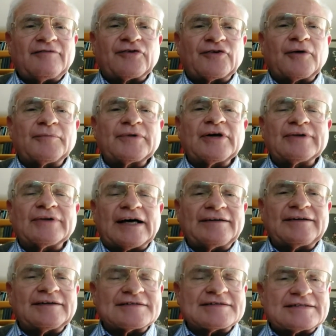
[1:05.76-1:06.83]
from the
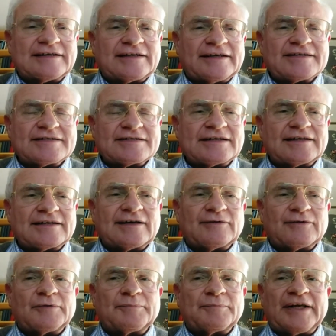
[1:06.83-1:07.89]
United States that
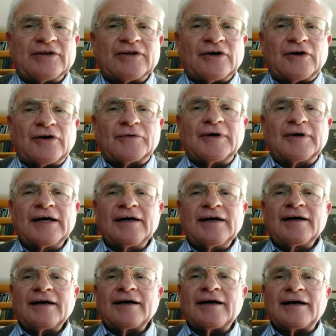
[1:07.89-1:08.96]
there will be no
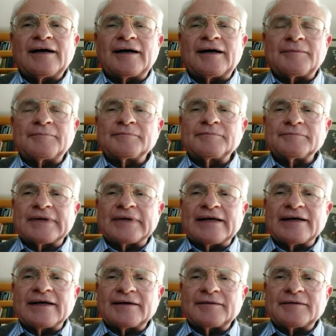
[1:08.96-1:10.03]
um,
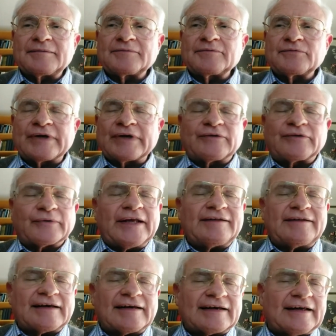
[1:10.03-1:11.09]
uh,
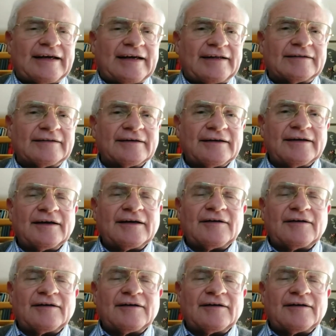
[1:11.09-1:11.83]
retreat again